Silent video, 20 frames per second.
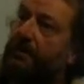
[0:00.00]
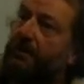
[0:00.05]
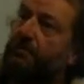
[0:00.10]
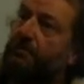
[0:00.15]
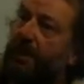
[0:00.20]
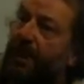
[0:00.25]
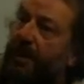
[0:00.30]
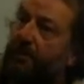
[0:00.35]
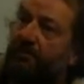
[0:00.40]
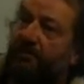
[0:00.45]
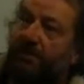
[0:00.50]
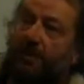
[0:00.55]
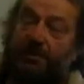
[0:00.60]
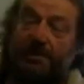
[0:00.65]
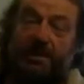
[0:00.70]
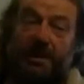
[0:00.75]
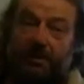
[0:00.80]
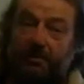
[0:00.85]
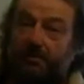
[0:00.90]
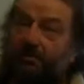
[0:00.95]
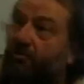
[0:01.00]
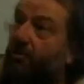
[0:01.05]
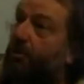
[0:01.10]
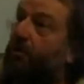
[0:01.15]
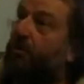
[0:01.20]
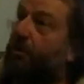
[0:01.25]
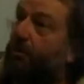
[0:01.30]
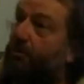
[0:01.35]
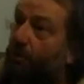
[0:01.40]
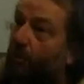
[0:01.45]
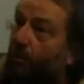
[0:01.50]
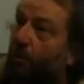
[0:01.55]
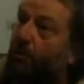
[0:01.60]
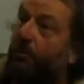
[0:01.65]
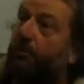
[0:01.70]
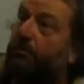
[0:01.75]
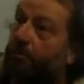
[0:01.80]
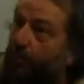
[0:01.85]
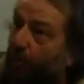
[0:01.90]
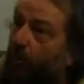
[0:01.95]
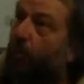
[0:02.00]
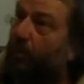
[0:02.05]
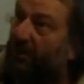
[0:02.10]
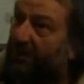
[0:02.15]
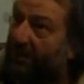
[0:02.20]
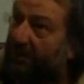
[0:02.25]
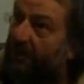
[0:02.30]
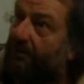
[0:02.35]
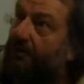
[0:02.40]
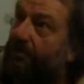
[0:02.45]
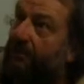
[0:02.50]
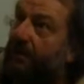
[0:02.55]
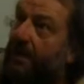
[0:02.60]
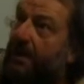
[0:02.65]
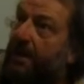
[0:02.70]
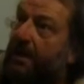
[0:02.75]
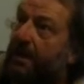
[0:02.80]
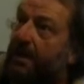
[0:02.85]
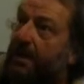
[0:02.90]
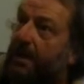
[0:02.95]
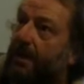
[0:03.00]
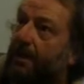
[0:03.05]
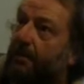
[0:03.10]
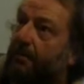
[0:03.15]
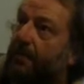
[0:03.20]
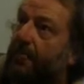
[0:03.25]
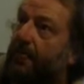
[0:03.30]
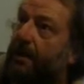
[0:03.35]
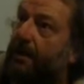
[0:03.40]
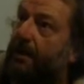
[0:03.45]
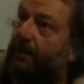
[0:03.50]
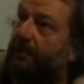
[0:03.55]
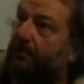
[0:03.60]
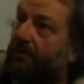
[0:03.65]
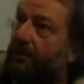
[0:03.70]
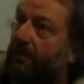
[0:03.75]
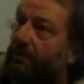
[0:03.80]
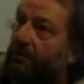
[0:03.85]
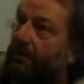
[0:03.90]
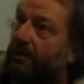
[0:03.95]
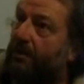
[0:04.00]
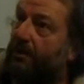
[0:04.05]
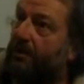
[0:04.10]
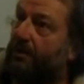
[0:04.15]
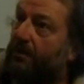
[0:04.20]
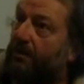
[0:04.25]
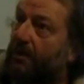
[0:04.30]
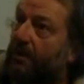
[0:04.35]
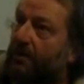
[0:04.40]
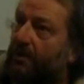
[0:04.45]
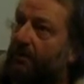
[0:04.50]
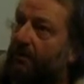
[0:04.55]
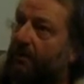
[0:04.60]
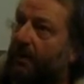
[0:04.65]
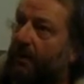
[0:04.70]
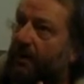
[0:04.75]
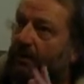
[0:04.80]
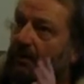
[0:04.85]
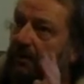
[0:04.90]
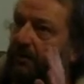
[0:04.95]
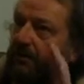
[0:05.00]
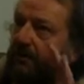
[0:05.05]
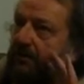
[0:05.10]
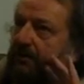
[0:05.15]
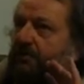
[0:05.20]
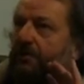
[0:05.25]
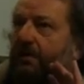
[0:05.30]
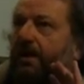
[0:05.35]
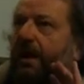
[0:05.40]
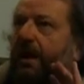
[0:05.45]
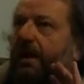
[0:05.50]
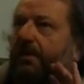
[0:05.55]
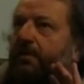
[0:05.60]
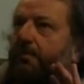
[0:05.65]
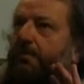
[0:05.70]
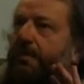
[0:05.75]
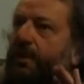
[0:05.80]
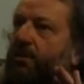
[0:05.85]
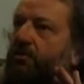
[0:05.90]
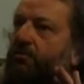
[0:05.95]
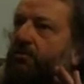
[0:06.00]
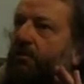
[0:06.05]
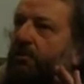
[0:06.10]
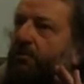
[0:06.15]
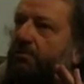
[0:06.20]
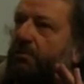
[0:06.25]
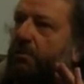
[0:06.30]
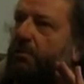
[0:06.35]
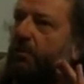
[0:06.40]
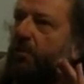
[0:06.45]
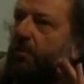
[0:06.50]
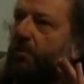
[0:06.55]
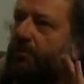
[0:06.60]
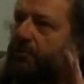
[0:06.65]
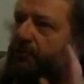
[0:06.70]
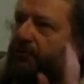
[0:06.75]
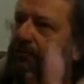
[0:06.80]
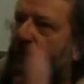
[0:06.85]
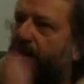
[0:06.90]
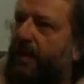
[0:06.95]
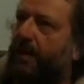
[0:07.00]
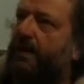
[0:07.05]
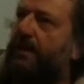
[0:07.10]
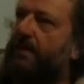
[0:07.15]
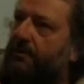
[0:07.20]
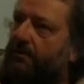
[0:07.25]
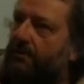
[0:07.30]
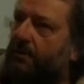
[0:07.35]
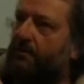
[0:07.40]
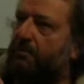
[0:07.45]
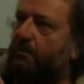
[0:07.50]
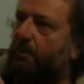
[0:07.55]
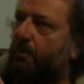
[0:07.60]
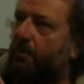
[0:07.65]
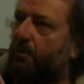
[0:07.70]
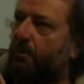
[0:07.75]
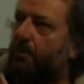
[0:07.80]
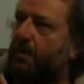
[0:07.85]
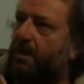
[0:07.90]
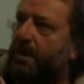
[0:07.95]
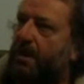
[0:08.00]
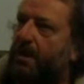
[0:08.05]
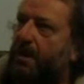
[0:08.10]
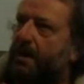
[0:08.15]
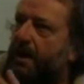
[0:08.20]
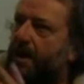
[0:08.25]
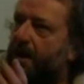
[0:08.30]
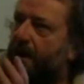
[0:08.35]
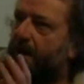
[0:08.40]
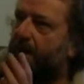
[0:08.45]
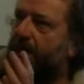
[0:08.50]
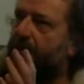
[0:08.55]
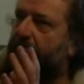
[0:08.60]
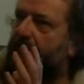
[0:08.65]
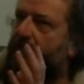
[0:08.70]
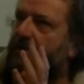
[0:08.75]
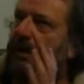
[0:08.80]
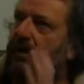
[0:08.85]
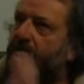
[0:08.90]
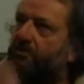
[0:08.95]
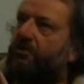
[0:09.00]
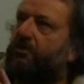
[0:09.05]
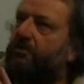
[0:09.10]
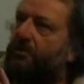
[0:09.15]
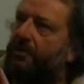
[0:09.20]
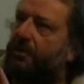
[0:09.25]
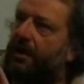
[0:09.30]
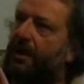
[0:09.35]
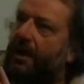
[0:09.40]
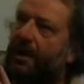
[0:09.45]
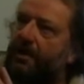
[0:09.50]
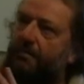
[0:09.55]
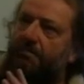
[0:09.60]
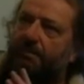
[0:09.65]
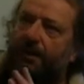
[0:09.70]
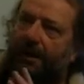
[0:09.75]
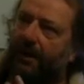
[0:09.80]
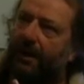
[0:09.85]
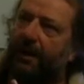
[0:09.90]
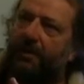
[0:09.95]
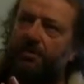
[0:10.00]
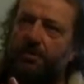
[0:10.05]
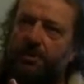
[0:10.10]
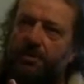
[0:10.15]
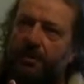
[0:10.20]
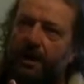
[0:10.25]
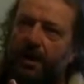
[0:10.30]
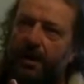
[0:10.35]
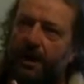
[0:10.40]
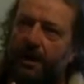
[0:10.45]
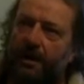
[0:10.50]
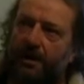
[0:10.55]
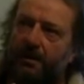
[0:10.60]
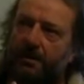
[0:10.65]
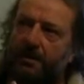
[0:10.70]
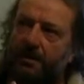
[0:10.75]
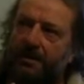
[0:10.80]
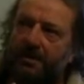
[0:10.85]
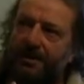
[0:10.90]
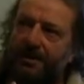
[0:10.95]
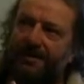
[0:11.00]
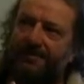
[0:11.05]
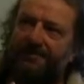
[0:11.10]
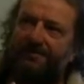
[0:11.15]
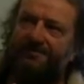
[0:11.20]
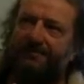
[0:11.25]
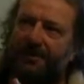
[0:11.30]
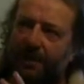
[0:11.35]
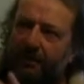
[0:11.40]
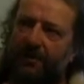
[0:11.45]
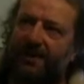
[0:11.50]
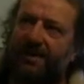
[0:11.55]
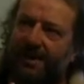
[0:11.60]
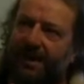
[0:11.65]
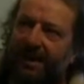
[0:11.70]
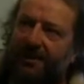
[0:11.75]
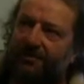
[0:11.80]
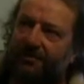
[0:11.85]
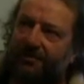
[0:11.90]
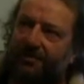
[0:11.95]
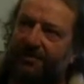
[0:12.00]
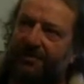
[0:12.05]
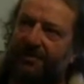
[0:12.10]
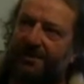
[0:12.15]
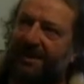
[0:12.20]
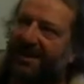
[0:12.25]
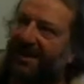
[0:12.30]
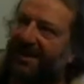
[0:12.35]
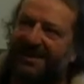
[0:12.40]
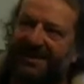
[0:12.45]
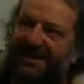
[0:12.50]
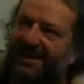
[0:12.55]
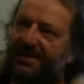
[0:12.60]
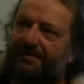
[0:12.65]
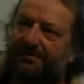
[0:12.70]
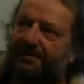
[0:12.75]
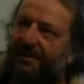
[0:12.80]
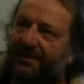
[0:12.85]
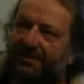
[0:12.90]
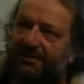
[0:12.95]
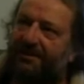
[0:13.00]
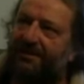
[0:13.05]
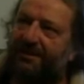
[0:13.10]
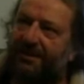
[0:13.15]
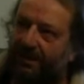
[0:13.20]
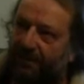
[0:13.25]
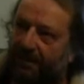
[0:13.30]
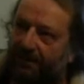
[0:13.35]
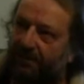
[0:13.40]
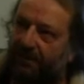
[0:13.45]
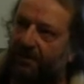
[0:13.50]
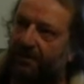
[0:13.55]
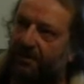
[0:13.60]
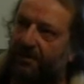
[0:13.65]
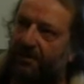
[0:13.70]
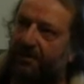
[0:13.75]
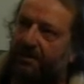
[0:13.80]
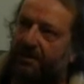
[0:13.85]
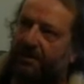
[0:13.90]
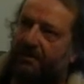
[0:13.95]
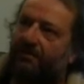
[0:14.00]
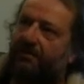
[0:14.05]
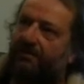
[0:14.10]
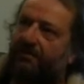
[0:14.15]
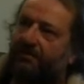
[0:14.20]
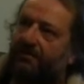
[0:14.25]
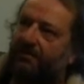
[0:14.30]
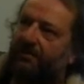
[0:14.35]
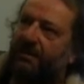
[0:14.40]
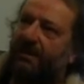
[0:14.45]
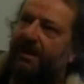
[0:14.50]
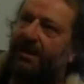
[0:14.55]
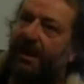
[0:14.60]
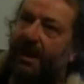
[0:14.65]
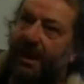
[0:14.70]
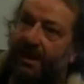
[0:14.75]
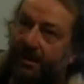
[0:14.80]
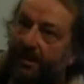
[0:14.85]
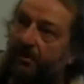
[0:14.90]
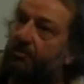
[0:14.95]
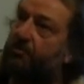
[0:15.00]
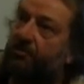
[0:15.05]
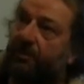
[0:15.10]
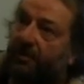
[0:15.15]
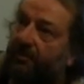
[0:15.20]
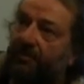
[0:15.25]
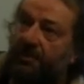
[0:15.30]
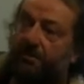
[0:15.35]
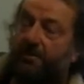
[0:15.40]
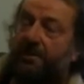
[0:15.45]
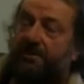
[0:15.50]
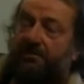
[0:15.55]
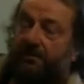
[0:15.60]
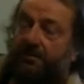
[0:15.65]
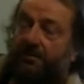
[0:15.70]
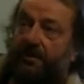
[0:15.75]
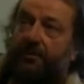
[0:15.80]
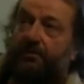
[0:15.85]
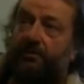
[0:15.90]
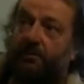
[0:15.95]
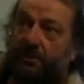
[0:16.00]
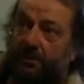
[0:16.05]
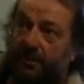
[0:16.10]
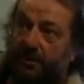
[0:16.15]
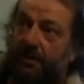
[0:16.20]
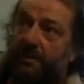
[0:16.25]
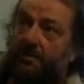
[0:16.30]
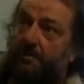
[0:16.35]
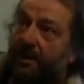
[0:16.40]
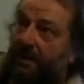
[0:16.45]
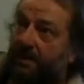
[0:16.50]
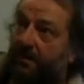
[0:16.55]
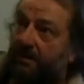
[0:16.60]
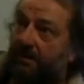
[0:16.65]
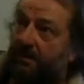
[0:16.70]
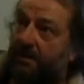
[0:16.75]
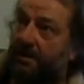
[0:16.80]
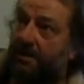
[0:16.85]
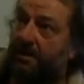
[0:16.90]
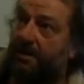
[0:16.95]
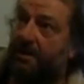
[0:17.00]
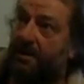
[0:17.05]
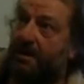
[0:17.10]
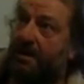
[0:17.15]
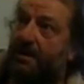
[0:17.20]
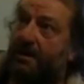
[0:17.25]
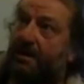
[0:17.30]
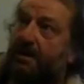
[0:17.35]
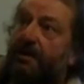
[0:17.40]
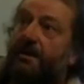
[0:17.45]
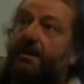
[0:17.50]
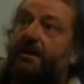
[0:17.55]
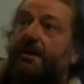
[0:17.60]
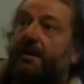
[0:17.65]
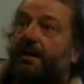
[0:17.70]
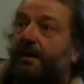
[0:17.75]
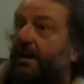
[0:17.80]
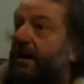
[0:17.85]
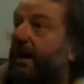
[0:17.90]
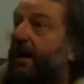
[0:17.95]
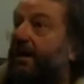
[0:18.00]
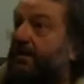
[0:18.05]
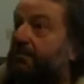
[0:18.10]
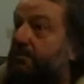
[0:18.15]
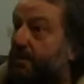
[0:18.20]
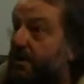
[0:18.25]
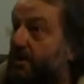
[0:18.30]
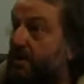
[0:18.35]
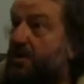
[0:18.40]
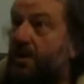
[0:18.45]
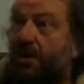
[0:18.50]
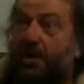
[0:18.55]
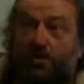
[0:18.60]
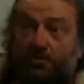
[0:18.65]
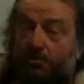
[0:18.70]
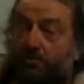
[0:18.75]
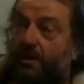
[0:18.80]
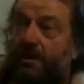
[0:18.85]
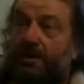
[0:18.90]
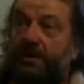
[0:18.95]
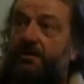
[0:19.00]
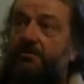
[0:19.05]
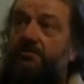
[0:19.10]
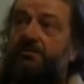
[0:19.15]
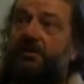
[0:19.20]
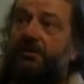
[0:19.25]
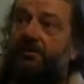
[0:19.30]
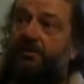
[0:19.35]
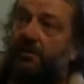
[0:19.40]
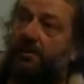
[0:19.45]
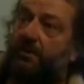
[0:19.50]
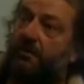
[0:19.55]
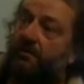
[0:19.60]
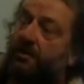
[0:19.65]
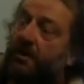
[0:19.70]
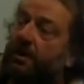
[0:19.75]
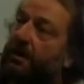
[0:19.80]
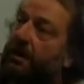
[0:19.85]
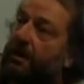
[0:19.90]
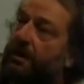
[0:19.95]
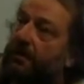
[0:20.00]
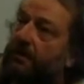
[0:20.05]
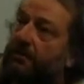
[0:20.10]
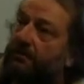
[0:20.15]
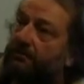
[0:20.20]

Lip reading: Perhaps I would like stronger broad borders so that the text and the pictures were more defined and more catching to the eye, but I think they are very catching to the eye even as it is. I think it's an interesting piece. If I saw that in a magazine, I'd be really interested in reading it.